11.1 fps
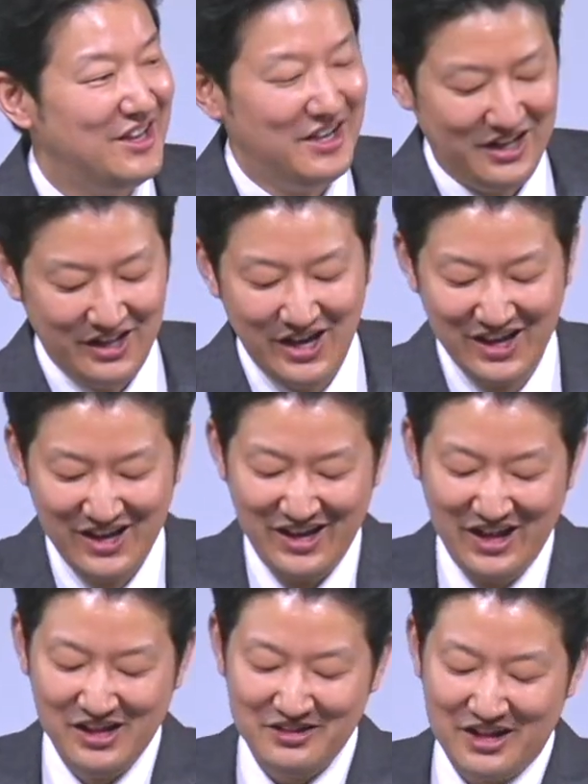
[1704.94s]

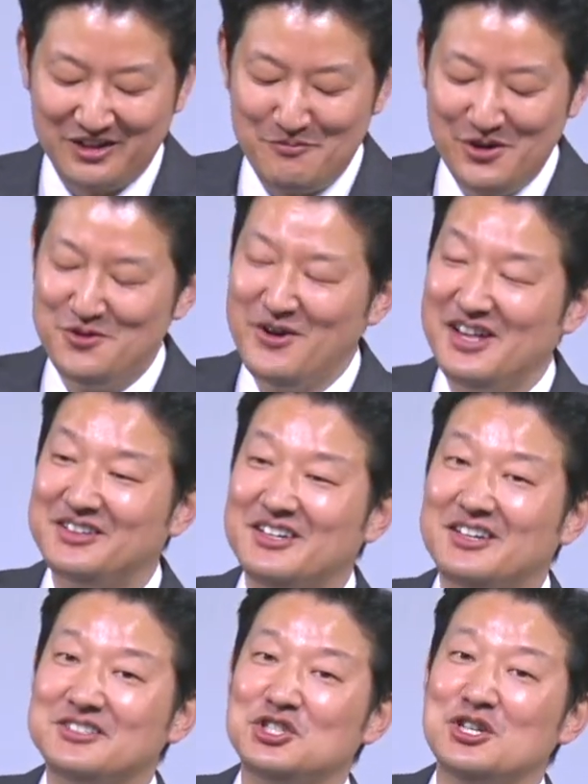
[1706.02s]
It's like someone who has
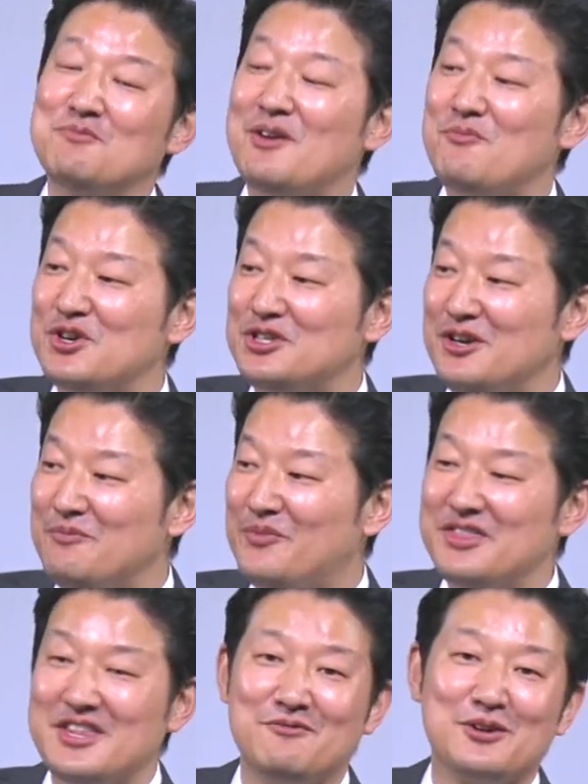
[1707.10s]
a gym membership but
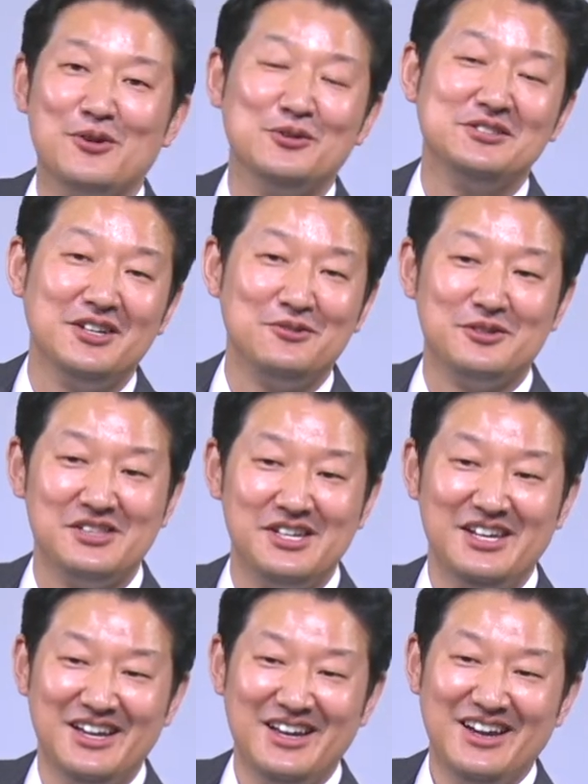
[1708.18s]
never goes there really.
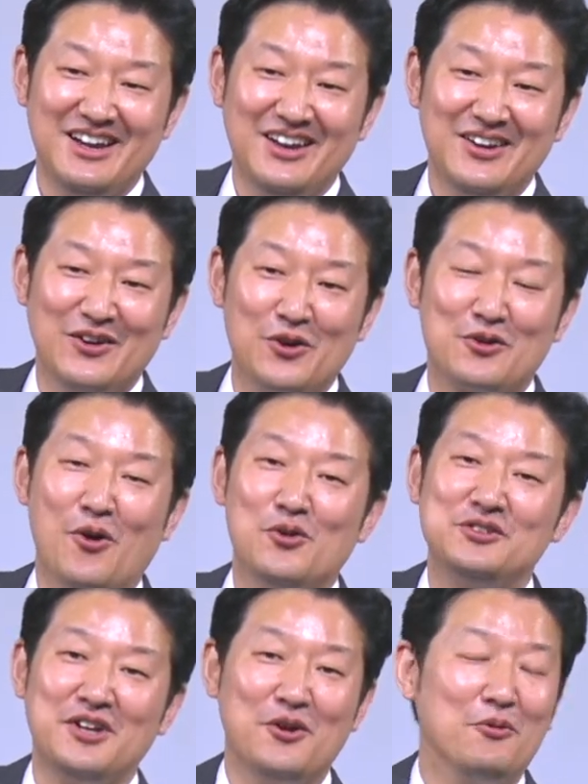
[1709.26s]
Or goes
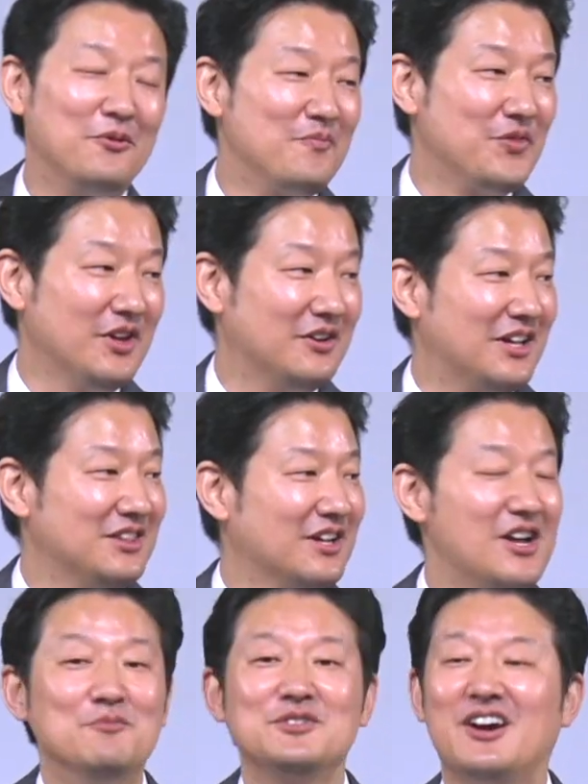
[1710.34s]
there, you know, and then
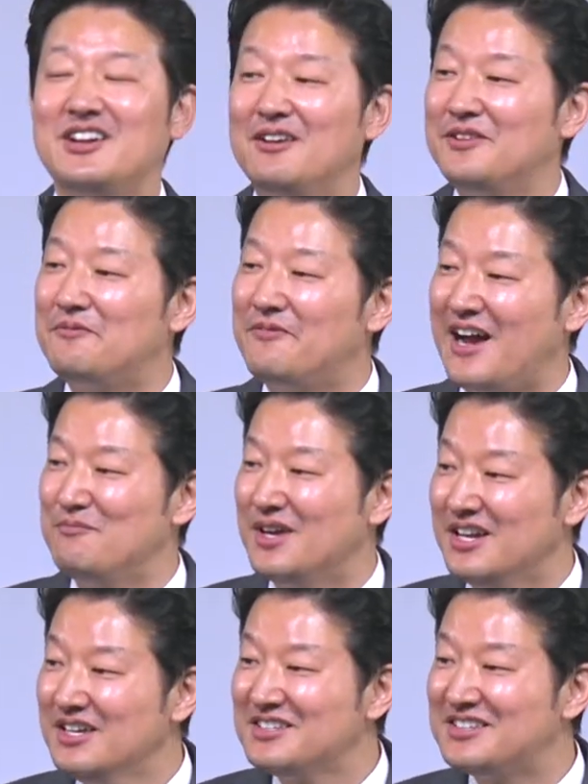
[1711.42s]
comes out after 5
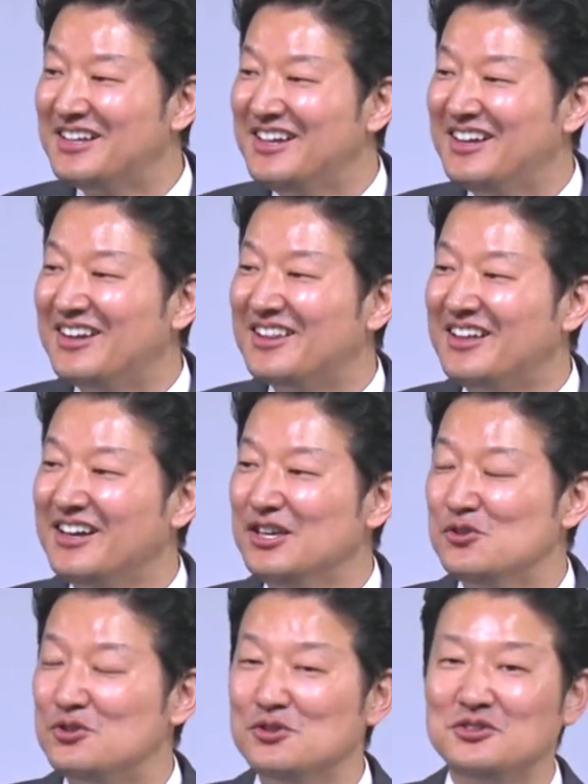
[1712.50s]
minutes. Like you
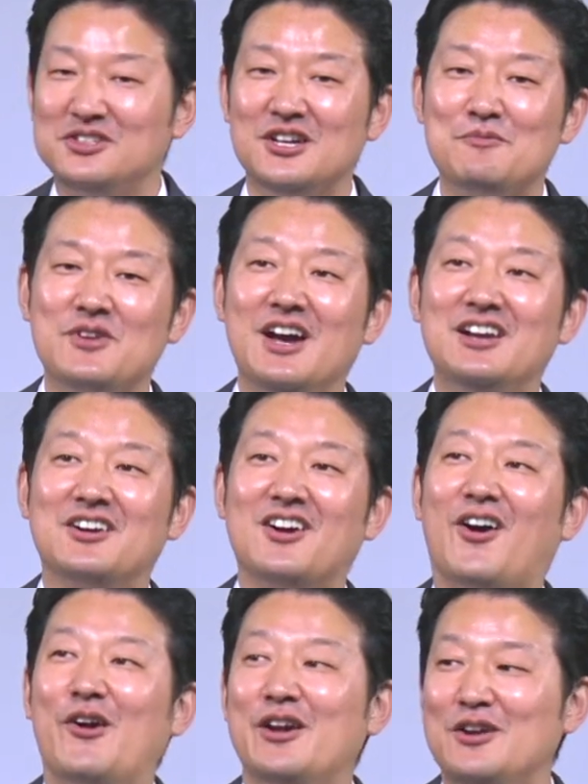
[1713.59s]
do some kind of
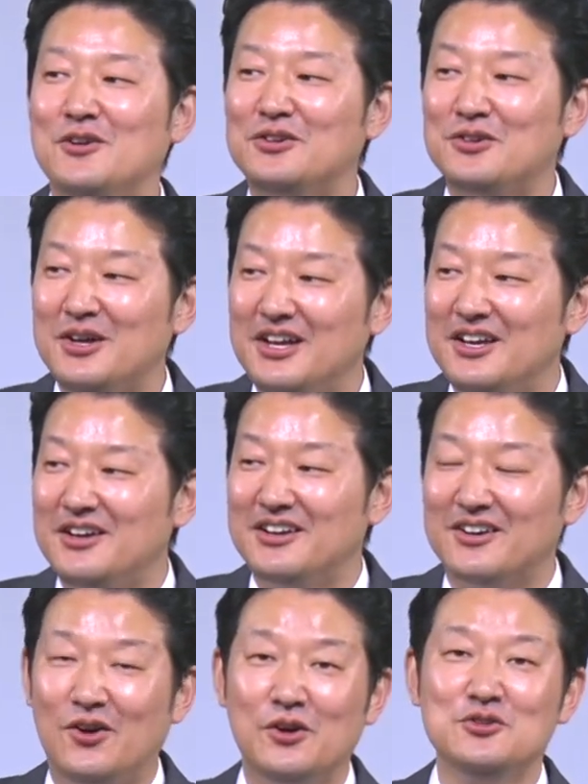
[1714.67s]
cardio.
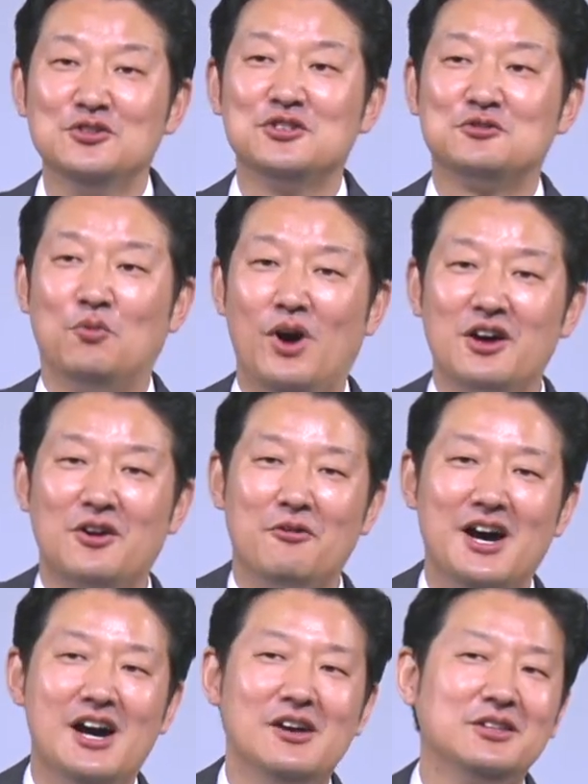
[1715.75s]
Or you just walk
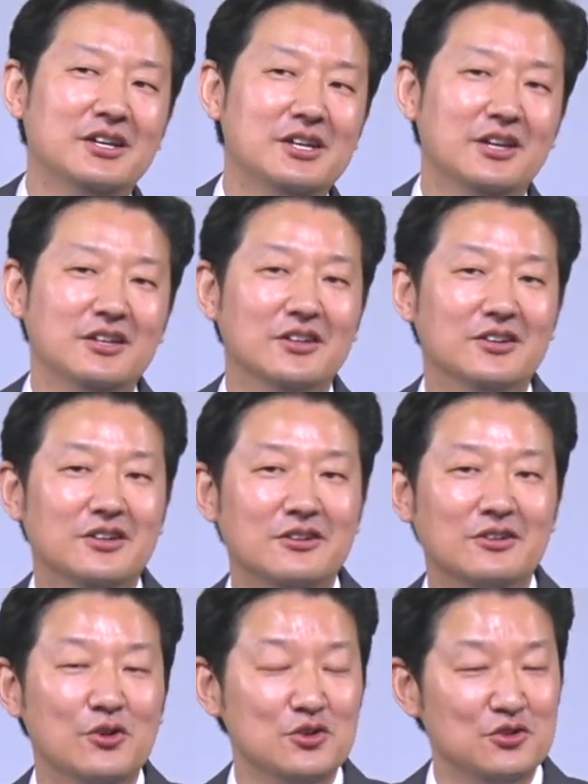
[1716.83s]
around, you know,
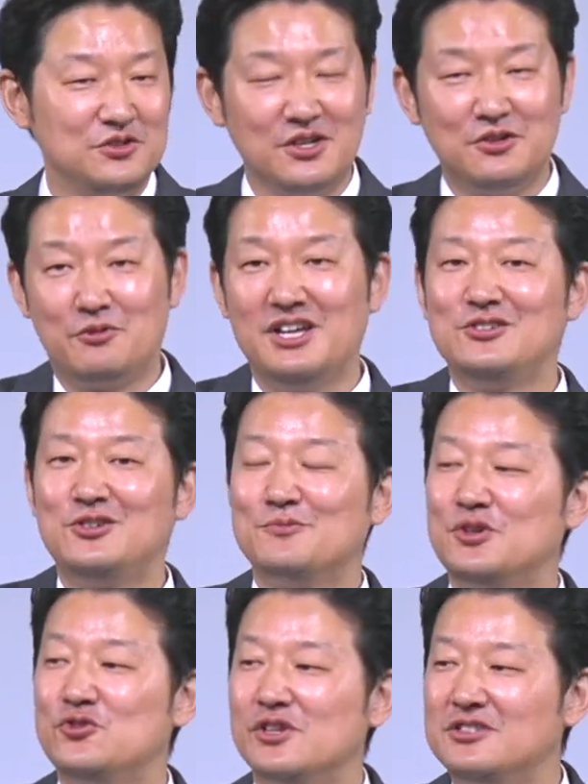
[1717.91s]
go use the restroom or
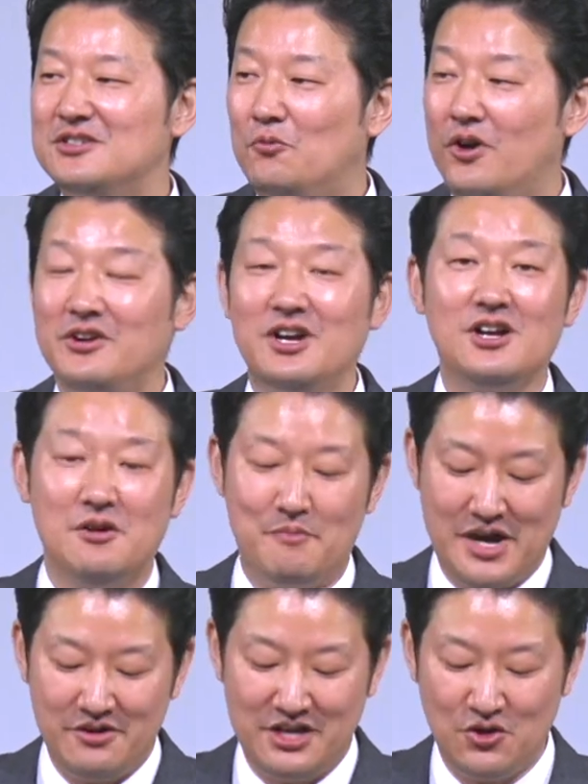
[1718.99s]
drink some water and come
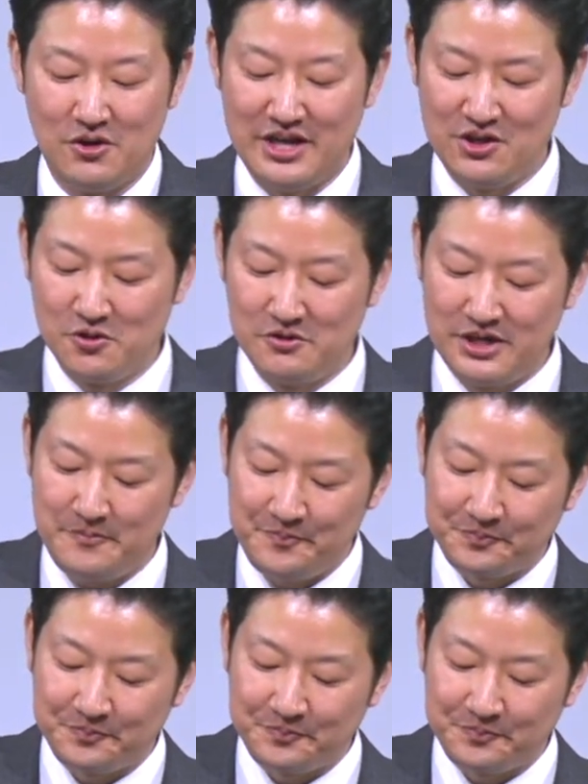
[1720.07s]
out and you're like, you know what?